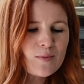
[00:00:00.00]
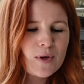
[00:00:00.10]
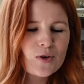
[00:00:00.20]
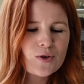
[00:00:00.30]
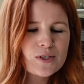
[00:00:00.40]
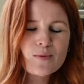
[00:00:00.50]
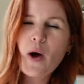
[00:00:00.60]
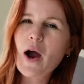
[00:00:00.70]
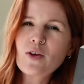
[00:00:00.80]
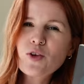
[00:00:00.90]
because the
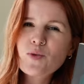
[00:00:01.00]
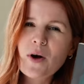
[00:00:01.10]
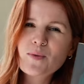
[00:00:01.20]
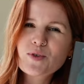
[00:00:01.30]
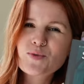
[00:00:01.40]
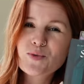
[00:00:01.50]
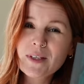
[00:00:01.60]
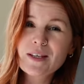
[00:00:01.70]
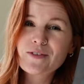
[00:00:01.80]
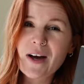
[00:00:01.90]
parallel one was
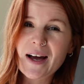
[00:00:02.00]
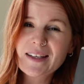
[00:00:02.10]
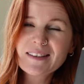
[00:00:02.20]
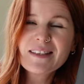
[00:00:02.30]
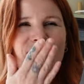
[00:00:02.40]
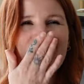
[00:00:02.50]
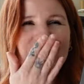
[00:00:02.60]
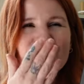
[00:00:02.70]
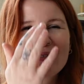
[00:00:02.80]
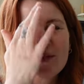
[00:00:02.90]
really fun.
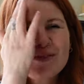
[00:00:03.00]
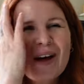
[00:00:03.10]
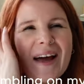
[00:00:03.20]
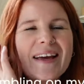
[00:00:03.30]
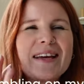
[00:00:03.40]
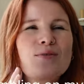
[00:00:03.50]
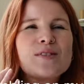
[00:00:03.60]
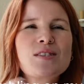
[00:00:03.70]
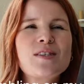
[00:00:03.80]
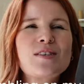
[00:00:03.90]
Felt like it
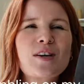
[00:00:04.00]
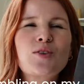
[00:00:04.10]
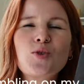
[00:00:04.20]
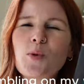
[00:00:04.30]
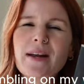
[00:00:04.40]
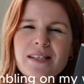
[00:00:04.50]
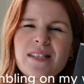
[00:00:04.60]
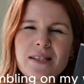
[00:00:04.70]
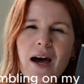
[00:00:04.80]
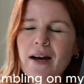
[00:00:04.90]
was a good way to
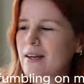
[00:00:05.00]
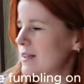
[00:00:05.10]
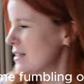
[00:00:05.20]
start it.